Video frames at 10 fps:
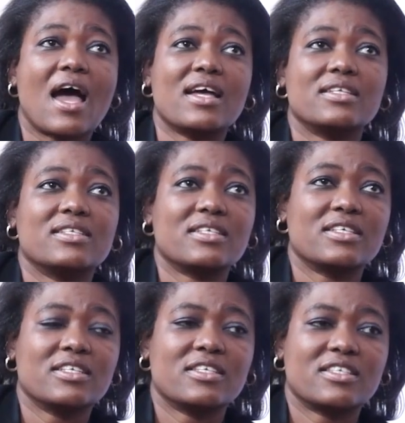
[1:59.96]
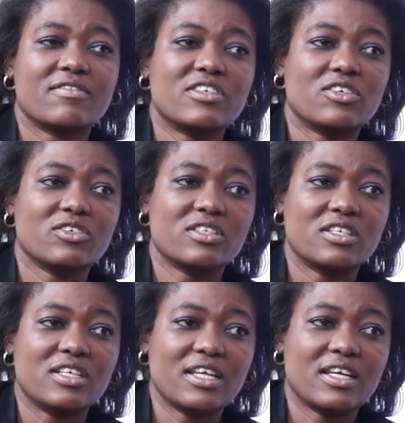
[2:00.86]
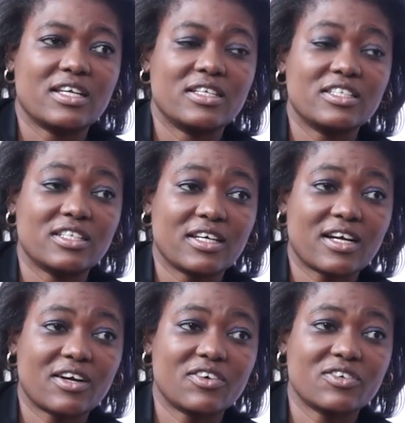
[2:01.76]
And he served a lot in Chileka